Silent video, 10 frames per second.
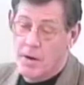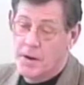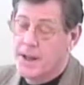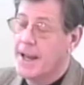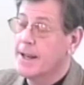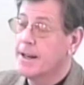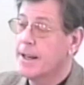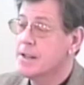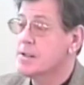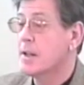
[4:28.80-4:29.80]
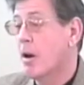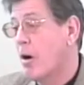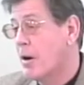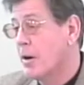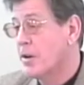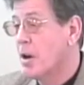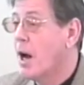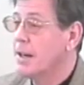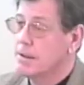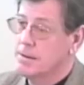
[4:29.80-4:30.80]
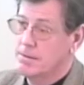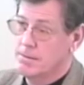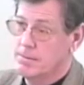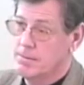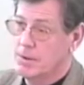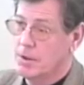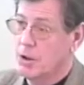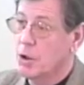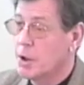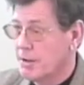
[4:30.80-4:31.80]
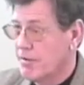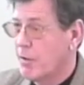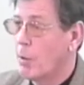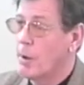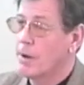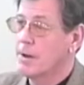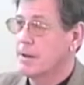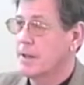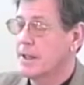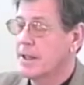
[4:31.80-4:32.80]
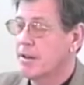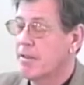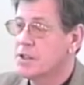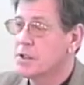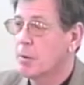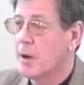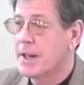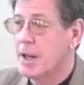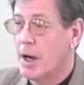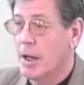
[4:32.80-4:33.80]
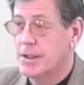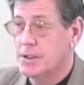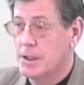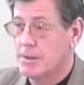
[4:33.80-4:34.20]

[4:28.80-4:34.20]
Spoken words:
there candidates that are not good for the interventional radiology?